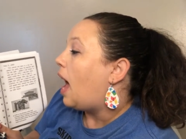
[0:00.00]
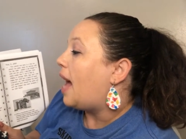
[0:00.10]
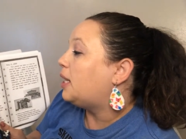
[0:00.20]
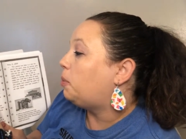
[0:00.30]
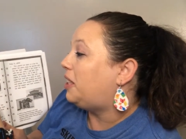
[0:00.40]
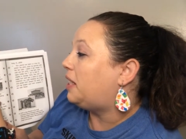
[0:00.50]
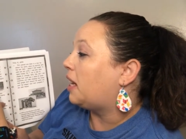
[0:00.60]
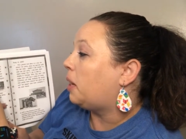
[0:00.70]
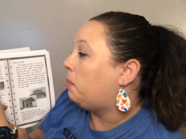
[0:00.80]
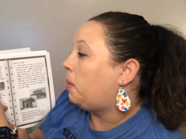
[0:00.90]
As we
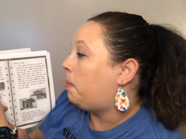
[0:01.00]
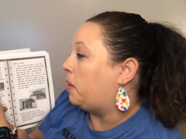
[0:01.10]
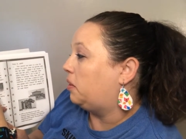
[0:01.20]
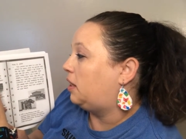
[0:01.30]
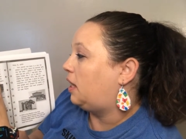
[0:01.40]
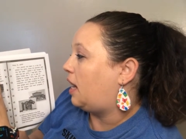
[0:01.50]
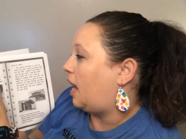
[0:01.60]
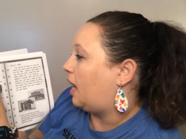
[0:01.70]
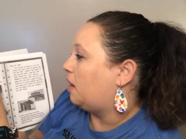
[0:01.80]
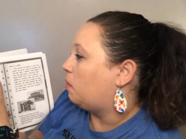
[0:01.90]
dug up the bones
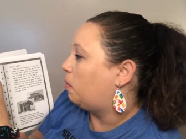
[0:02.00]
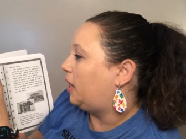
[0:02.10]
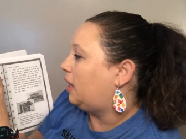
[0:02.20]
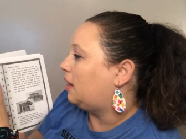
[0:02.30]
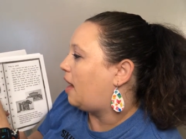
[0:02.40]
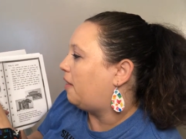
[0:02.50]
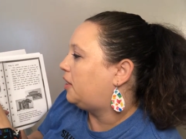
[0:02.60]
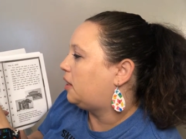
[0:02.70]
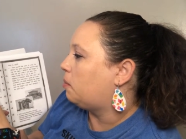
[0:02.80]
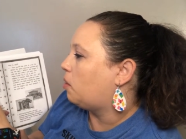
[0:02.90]
today, we left
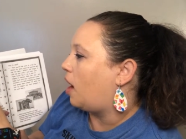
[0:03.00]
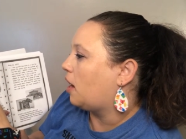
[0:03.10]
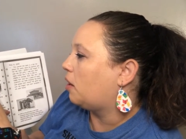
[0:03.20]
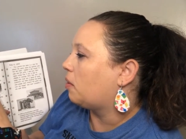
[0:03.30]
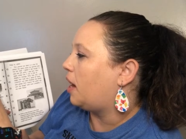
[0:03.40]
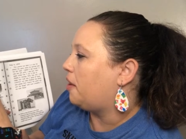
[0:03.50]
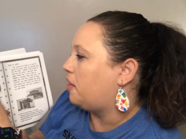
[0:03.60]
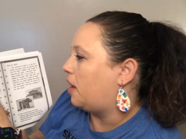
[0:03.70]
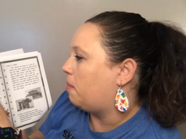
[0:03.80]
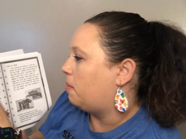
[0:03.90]
some rock
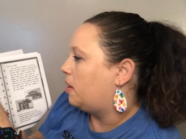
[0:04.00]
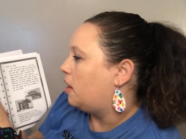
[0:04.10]
around them.